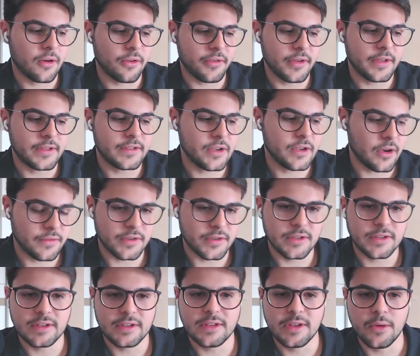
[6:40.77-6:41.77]
or fancy
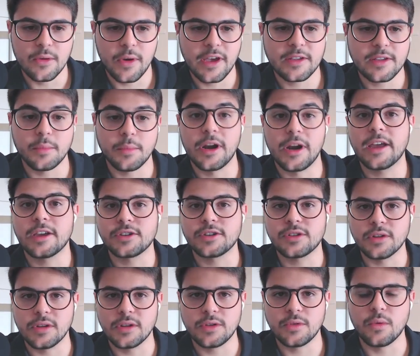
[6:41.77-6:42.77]
offices in the US, but
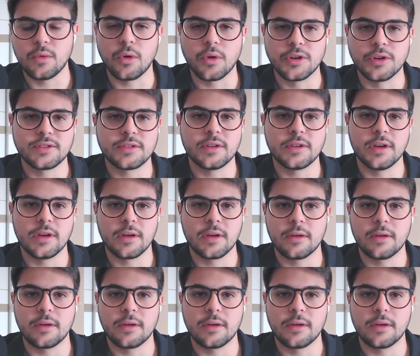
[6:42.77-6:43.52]
actually towards uh,